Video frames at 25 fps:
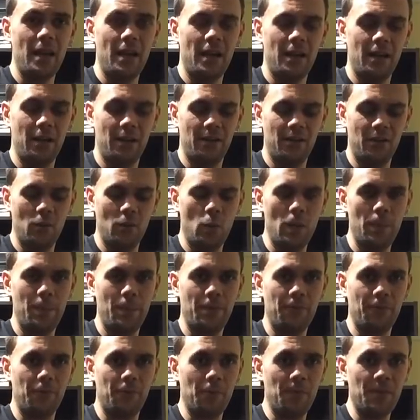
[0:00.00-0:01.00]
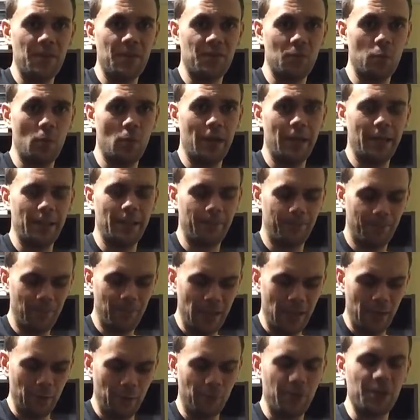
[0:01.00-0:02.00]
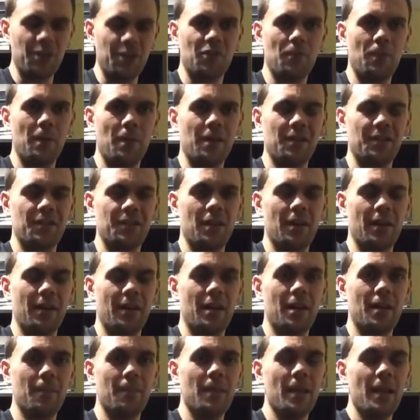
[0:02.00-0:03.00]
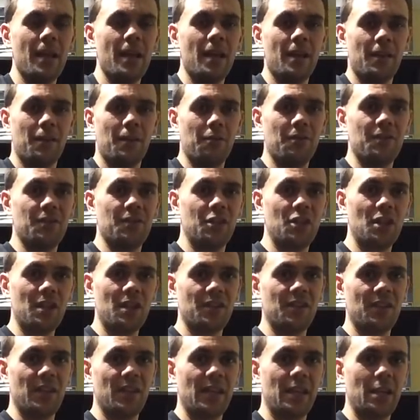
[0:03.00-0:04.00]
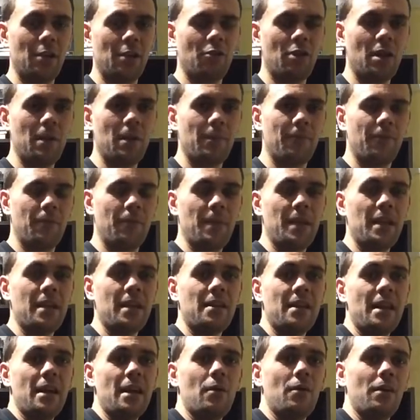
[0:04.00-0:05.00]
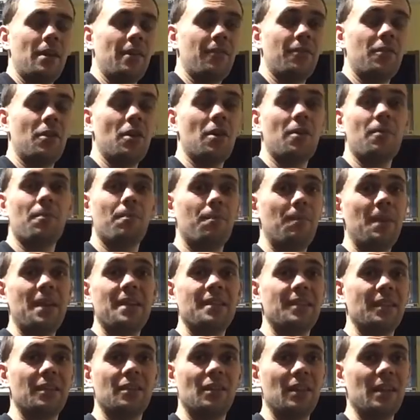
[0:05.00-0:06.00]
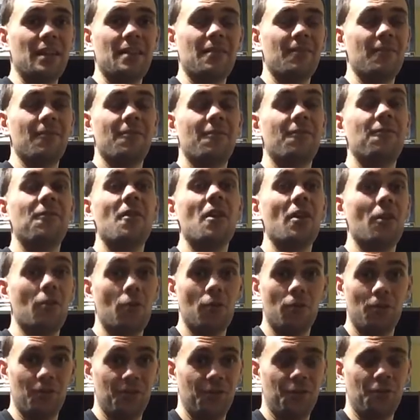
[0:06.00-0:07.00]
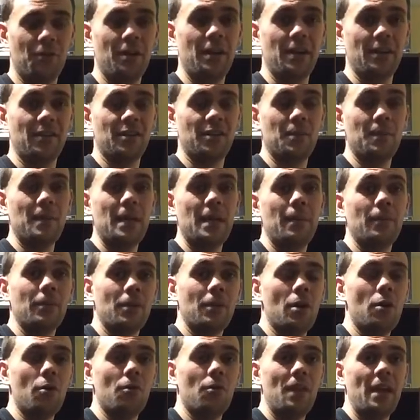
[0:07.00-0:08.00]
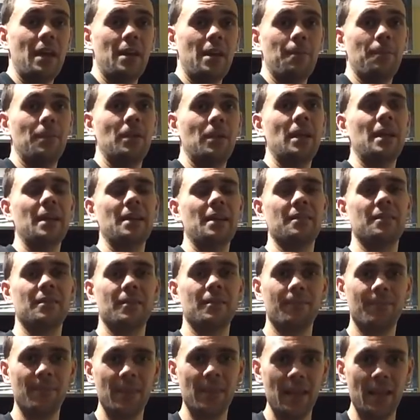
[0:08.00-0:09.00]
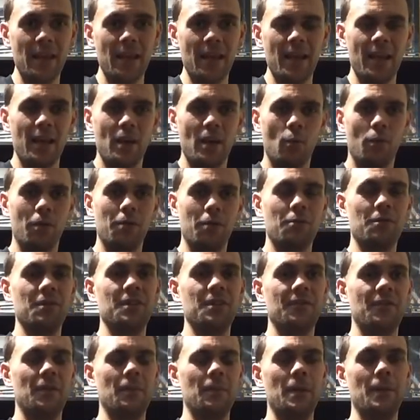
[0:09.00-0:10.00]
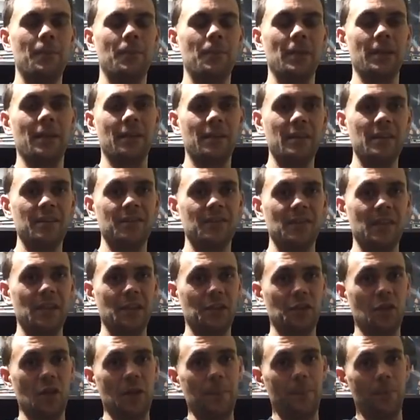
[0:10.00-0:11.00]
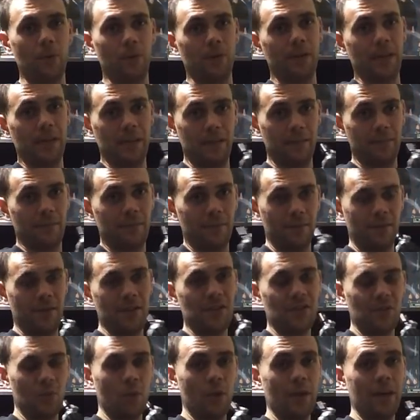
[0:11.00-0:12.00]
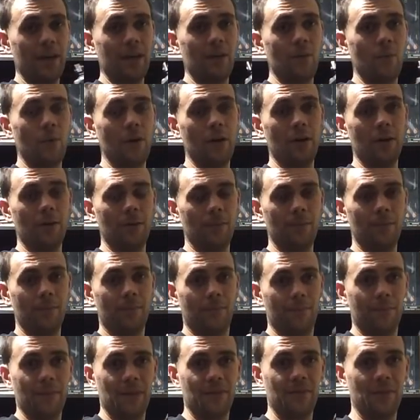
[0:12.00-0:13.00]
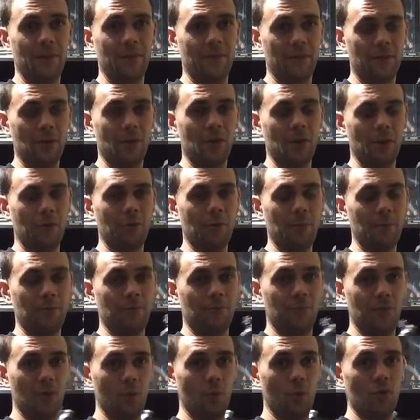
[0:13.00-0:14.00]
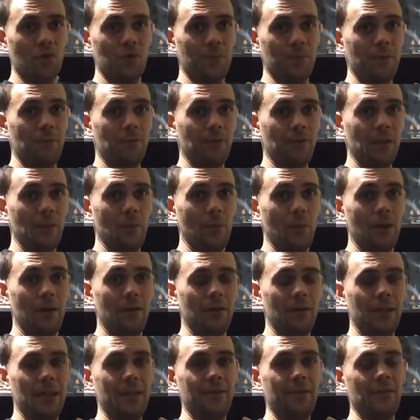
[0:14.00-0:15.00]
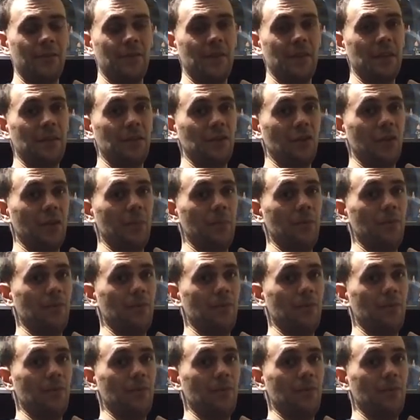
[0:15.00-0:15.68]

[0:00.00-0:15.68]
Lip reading: the weapon from this way and reach for my sidearm. There is a chance that they can grab it from here now, and I've got basically fuck all strength to be able to hold that in place. Whereas if I'm up like this and they try pulling it this way, well, if I've got it gripped towards me really well, even if they try and